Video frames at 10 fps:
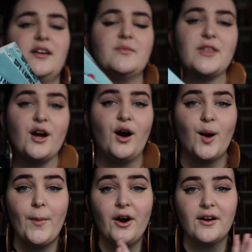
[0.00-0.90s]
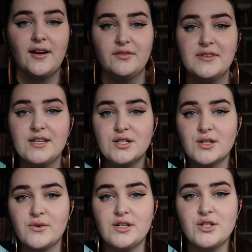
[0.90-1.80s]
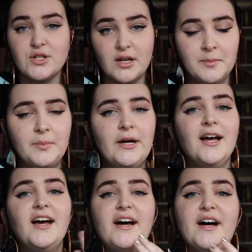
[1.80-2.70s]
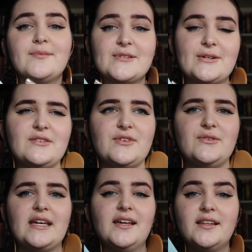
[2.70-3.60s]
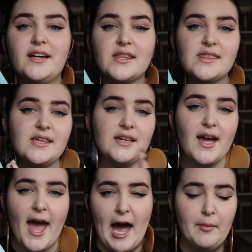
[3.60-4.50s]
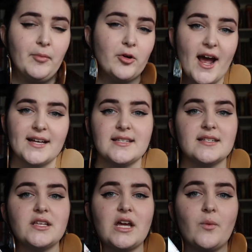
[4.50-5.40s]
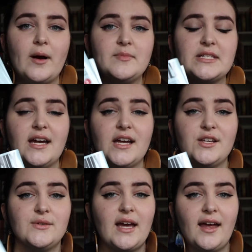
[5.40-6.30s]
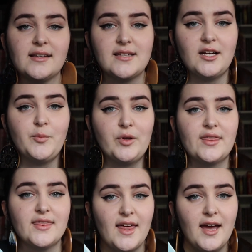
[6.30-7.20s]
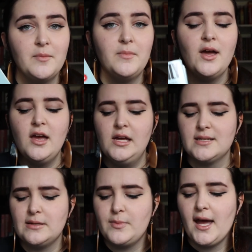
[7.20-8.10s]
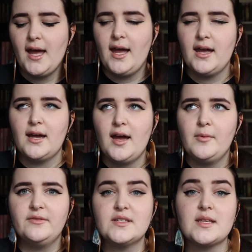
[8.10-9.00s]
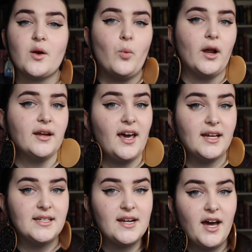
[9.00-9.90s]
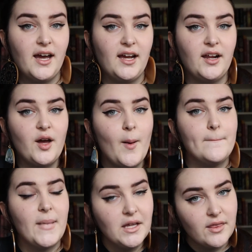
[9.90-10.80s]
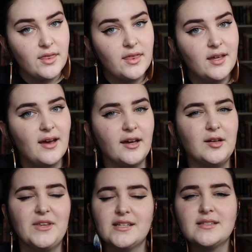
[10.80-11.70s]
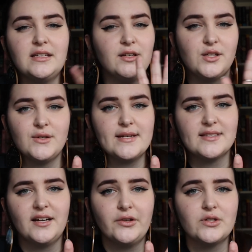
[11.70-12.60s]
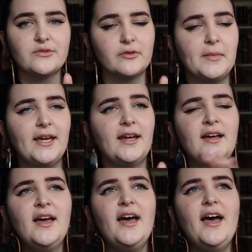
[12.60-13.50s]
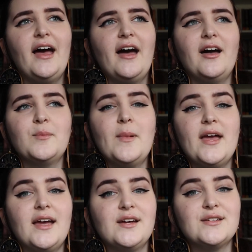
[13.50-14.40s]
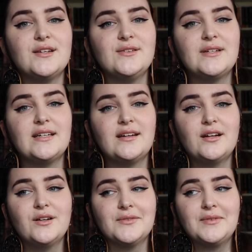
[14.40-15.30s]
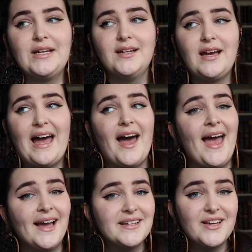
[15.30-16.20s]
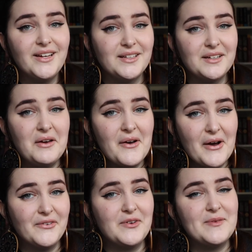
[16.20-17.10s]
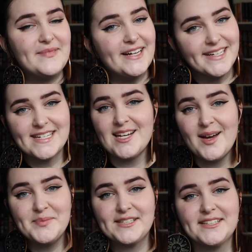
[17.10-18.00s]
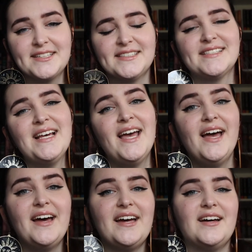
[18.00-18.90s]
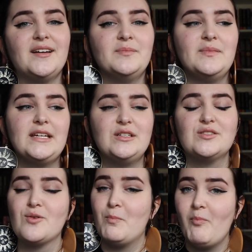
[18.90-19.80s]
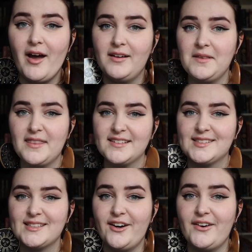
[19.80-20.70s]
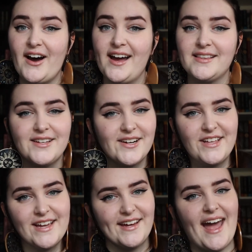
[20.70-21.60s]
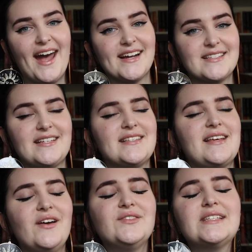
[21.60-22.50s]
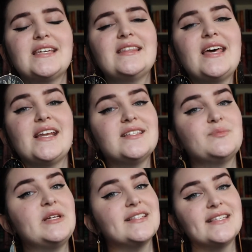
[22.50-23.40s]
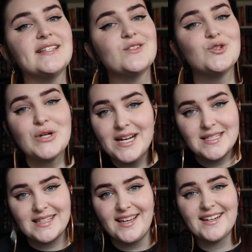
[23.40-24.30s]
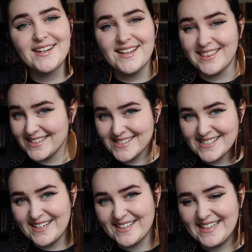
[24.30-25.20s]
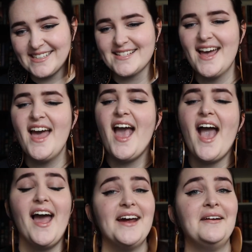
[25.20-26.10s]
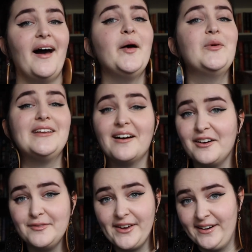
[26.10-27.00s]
them. They are part of the Shonen Jump, so if you get like the app or access to their website, you can sign up with them to pay, I believe it's like $1.99 a month. That's in US dollars for me. And you can read a heck ton of manga chapters each month. So I literally got access everything that has been since translated in this series. And I went off,